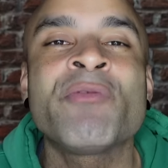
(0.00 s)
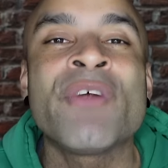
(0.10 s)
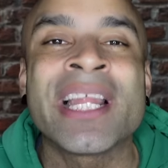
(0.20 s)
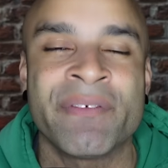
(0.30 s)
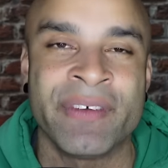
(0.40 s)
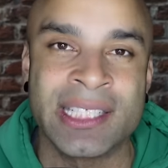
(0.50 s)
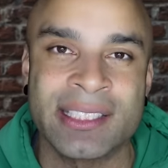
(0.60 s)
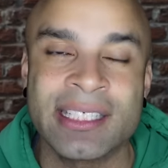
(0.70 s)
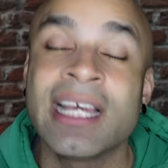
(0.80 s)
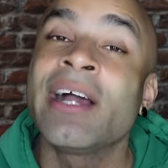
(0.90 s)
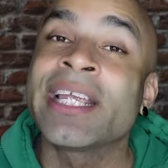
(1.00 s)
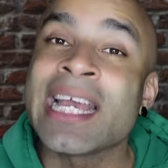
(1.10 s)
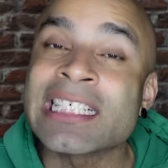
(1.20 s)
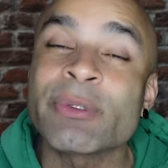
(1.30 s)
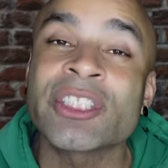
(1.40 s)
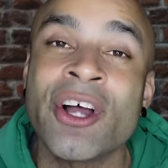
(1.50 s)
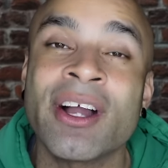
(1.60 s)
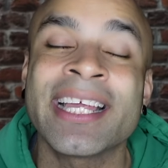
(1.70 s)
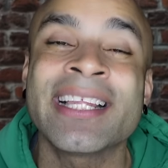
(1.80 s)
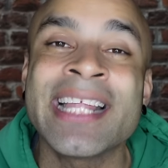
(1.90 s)
relevant. Yes, we're
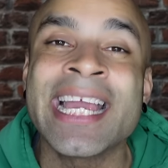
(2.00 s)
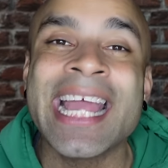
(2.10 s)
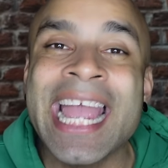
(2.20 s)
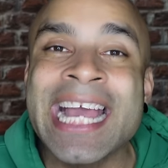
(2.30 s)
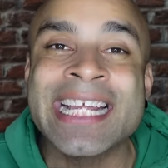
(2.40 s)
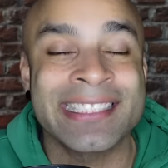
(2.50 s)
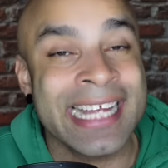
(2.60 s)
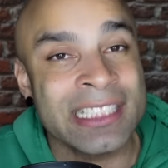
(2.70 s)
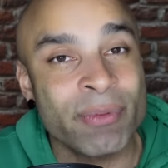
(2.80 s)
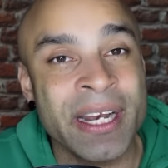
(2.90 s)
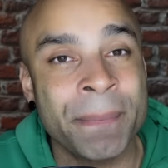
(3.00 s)
talking late 80s. That's when the